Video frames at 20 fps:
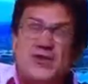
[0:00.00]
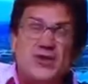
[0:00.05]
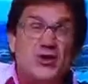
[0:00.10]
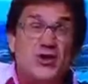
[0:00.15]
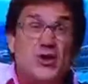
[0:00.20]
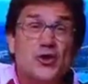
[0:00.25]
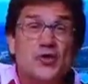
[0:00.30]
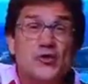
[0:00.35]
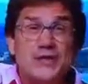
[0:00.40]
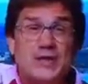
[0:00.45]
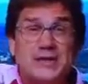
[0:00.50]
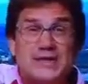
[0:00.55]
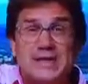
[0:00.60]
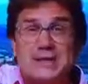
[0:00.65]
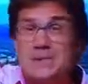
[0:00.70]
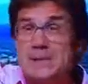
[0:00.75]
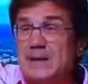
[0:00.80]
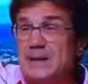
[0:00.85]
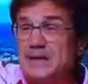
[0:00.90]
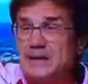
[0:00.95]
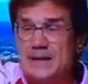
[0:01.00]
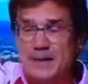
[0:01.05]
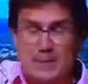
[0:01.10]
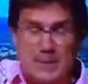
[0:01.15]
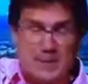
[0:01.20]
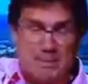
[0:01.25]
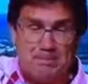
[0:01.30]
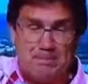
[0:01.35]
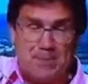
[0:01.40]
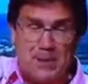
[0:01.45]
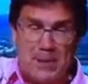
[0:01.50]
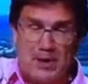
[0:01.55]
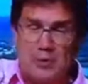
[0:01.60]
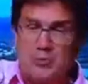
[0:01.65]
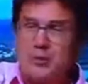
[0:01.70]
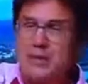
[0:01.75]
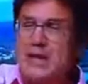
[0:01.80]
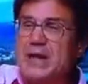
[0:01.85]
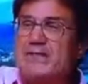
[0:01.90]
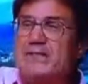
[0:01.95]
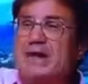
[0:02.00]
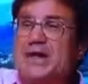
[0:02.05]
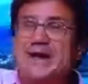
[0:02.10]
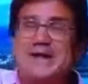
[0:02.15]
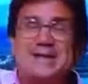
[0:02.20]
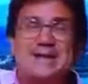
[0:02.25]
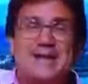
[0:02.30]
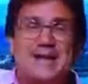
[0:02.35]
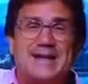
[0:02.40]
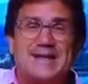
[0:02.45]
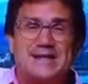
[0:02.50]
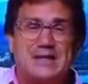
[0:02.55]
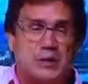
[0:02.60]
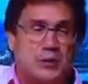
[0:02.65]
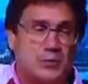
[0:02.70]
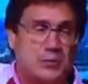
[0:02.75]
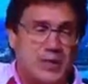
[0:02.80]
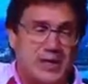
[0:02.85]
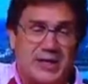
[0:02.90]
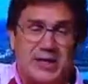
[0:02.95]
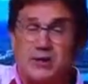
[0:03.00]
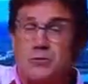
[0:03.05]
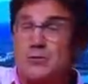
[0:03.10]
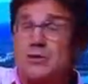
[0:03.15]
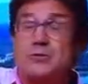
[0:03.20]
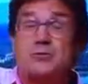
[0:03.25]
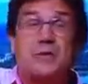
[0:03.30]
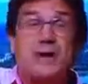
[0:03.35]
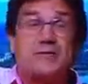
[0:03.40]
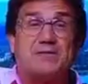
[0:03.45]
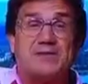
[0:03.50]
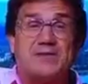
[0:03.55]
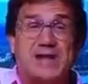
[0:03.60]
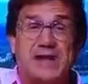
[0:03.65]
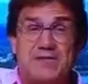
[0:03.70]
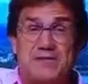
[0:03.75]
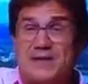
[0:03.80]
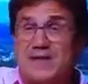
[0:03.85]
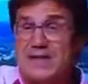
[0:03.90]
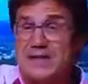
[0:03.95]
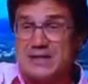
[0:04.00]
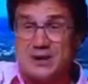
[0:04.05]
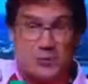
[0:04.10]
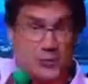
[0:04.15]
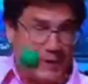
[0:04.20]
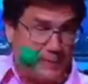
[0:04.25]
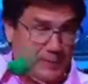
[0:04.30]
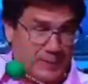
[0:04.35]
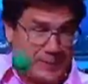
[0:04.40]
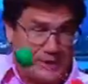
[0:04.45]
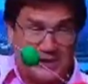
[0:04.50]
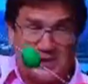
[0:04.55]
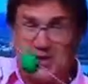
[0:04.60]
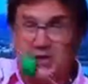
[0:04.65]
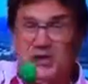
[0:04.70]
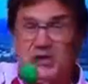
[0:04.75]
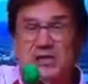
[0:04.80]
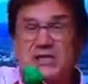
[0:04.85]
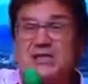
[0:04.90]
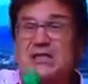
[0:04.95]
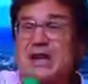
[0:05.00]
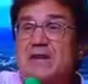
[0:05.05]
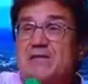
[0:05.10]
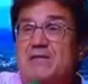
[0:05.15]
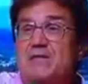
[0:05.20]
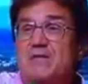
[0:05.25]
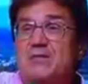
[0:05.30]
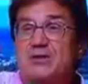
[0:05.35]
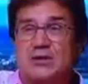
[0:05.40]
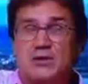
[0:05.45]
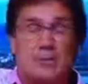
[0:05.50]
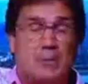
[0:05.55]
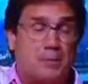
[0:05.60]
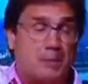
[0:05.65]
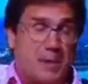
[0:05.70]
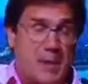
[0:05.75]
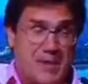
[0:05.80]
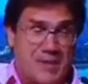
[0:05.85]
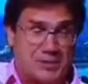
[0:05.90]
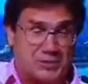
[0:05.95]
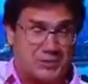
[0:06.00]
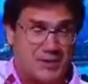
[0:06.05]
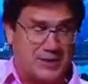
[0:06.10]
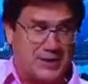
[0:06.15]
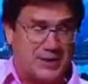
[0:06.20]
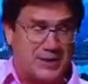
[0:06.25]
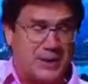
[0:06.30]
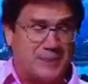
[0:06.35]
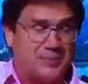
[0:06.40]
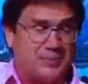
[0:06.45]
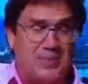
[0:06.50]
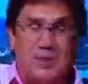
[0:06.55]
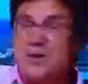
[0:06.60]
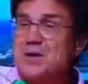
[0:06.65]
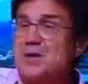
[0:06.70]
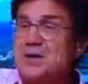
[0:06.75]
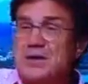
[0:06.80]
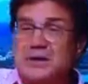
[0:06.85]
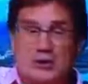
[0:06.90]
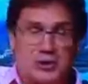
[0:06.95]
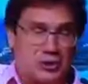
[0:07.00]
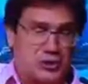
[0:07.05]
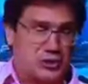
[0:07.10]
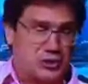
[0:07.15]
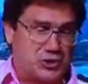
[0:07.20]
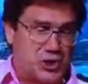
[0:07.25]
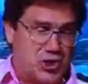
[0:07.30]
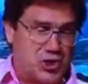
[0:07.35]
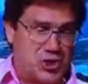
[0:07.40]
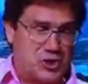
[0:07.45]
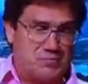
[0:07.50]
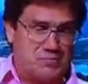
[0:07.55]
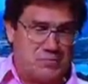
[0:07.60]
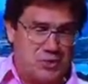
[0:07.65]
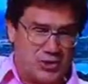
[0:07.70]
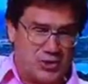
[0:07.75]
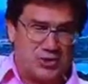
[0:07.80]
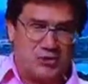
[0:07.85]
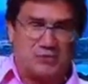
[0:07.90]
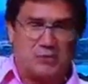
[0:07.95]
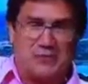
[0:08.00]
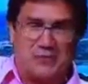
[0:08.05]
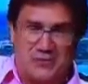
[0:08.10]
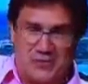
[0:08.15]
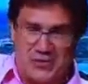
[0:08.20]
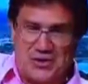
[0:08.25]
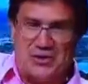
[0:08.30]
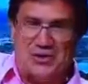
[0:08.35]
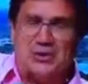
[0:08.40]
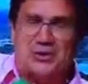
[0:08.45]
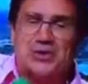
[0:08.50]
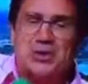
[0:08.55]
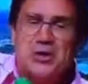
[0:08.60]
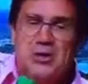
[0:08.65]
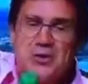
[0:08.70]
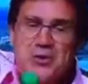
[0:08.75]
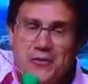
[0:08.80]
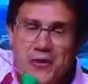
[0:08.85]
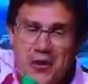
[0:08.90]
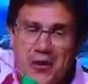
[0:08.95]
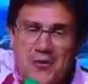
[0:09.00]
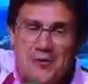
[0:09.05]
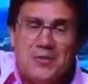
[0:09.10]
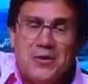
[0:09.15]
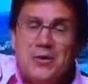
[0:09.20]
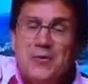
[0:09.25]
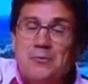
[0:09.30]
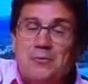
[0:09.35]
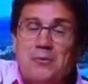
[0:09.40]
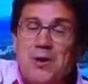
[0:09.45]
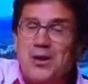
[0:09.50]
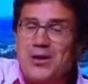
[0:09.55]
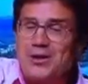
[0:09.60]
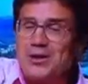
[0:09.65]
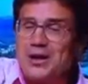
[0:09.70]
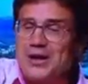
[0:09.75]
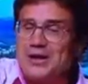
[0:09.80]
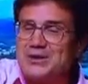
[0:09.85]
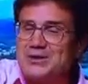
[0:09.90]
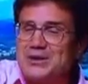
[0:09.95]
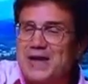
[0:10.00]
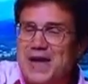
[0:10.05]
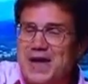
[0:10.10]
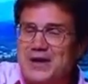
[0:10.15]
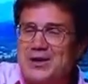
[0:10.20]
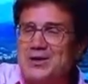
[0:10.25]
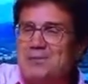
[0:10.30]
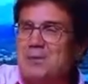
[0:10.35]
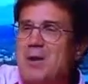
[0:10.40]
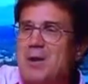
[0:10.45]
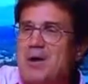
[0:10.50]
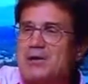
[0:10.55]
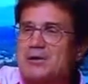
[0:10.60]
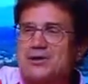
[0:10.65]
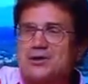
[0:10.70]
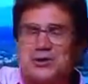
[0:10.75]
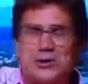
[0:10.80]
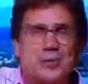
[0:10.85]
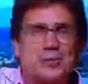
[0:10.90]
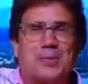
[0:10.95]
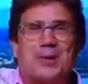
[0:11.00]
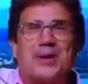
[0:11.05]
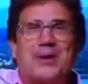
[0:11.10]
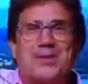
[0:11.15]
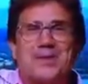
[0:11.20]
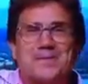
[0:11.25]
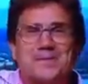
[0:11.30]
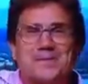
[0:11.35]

Uranus had been a little bit bigger, we'd have 8 days in a week, and the reason we have 7 days a week because of the 7 visible planets right here. The sun, Mercury, Venus, Saturn, Mars, and Jupiter.